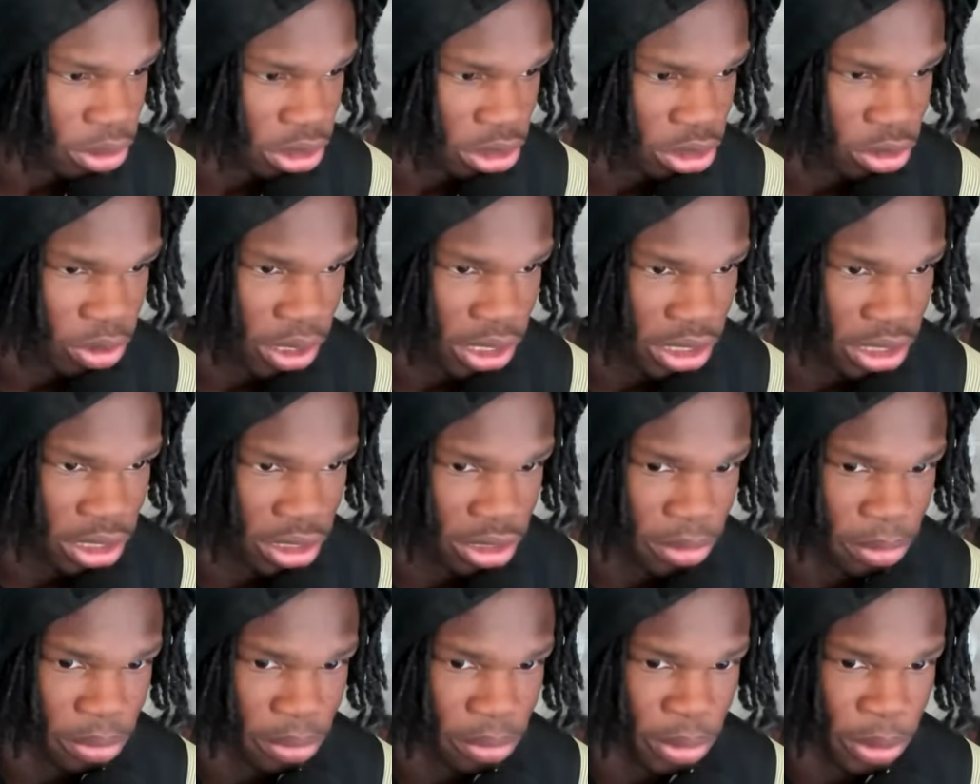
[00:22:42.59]
Just go out there
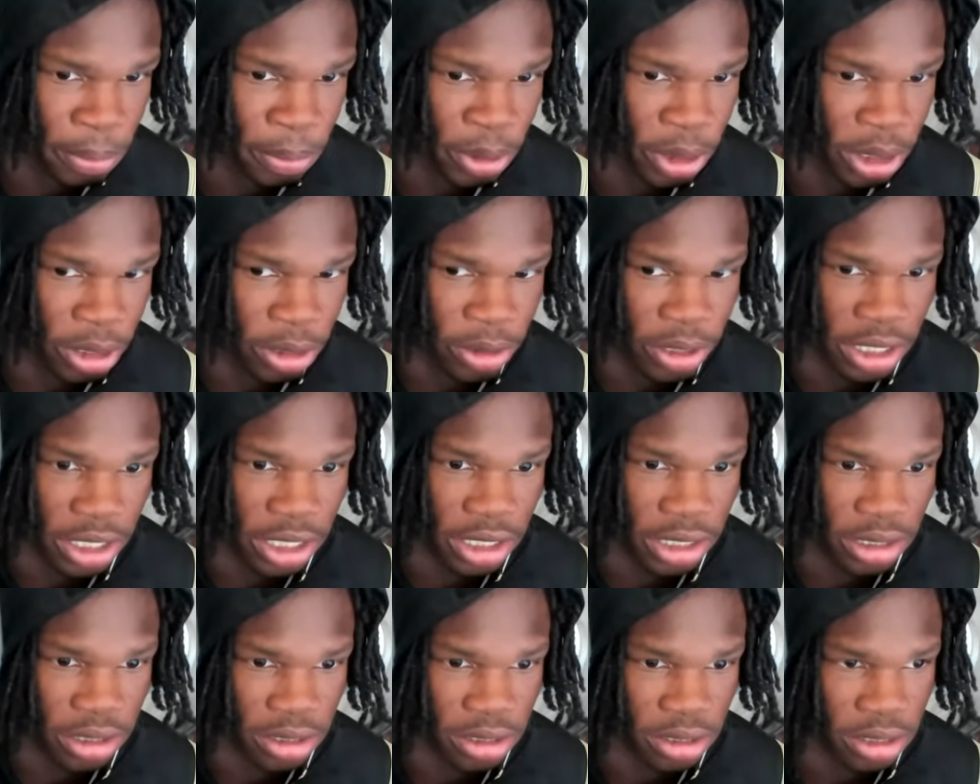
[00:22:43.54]
and prepare right,
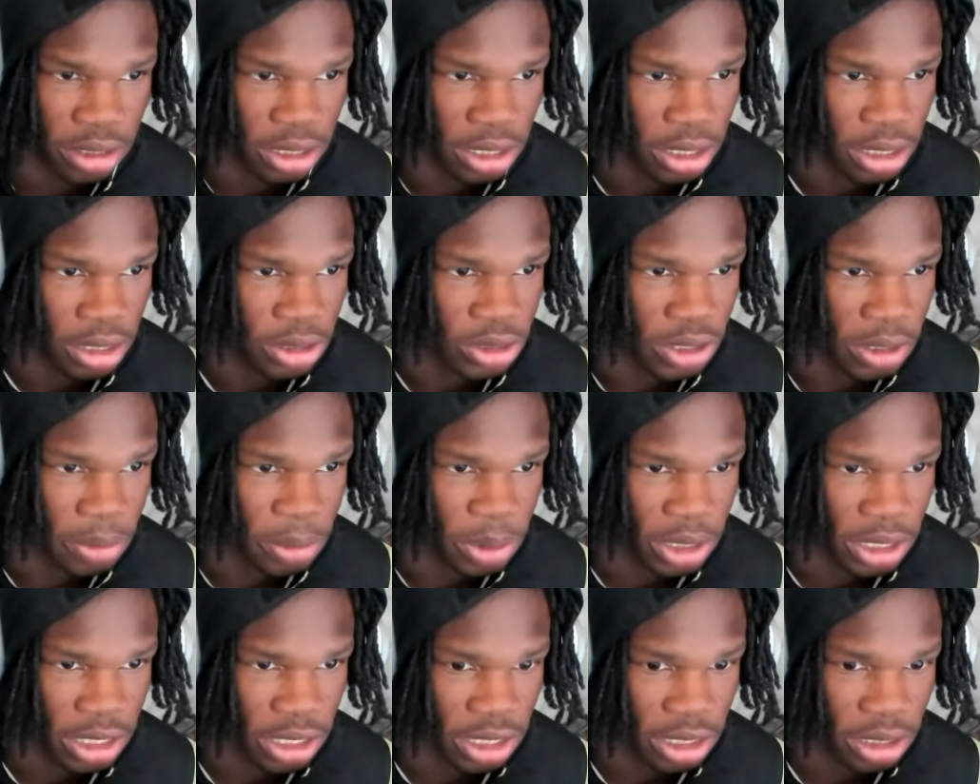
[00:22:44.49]

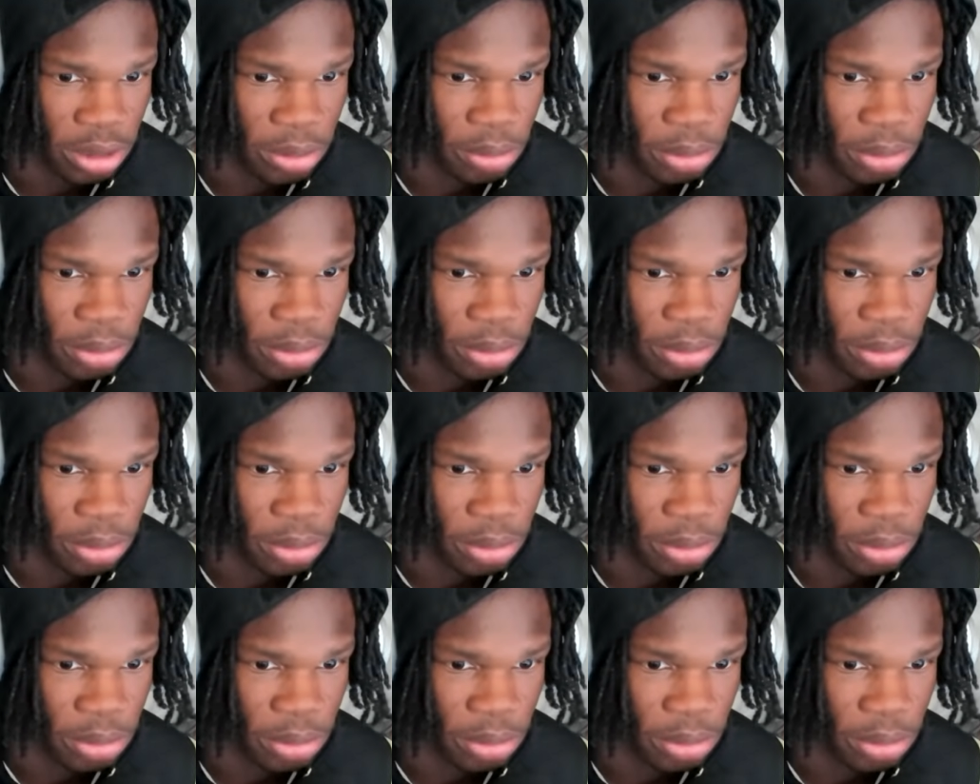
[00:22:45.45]
dominate,